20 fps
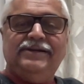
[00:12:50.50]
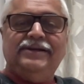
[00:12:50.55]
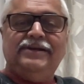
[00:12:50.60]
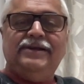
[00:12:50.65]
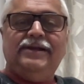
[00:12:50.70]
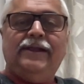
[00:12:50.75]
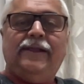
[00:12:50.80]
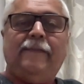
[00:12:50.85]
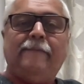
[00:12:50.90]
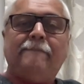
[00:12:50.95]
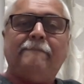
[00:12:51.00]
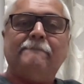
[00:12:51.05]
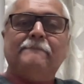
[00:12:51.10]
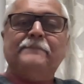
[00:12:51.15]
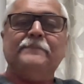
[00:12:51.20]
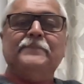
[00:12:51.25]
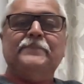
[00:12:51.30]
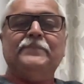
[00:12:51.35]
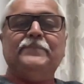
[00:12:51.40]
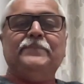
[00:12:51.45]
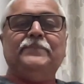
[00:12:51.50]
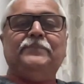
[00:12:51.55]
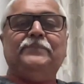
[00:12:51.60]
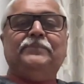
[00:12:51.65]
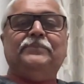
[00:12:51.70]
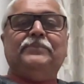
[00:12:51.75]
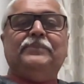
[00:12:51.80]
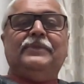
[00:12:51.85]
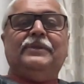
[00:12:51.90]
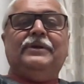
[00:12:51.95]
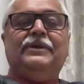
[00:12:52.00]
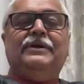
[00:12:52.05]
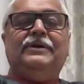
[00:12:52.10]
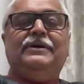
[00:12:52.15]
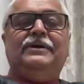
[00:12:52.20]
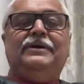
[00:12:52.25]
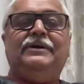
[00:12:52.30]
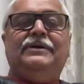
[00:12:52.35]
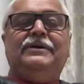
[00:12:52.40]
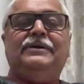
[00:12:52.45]

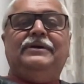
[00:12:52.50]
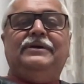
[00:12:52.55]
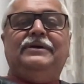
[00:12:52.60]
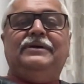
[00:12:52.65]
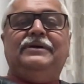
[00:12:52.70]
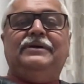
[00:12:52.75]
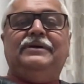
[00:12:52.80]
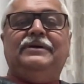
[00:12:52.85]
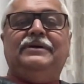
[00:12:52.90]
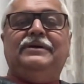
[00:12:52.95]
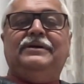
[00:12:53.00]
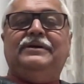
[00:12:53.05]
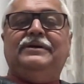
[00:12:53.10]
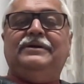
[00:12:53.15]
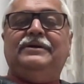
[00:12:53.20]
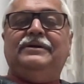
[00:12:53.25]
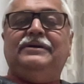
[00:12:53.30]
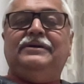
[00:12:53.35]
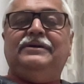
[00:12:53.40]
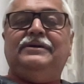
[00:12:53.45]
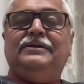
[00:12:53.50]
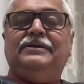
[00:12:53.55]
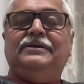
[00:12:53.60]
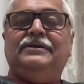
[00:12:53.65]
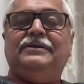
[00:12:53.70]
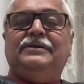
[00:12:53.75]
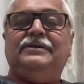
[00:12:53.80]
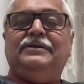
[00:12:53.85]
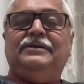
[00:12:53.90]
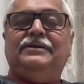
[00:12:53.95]
Nothing is said.